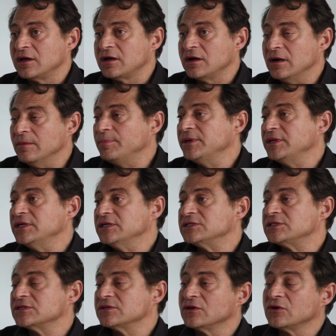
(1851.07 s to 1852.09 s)

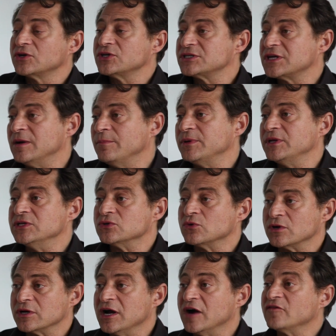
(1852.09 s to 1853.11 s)
companies, the largest companies
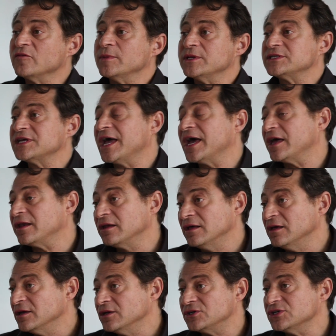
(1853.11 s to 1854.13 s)
or governments had
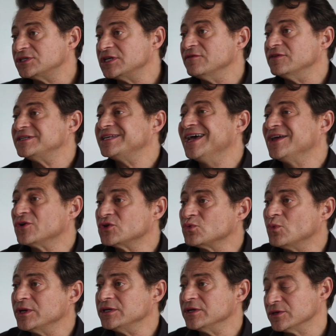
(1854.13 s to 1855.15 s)
just even 10 or
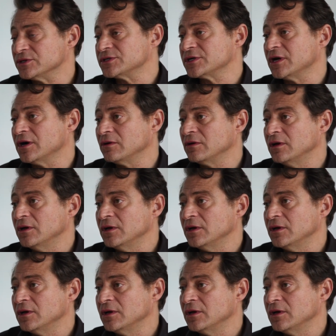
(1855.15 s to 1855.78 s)
20 years ago.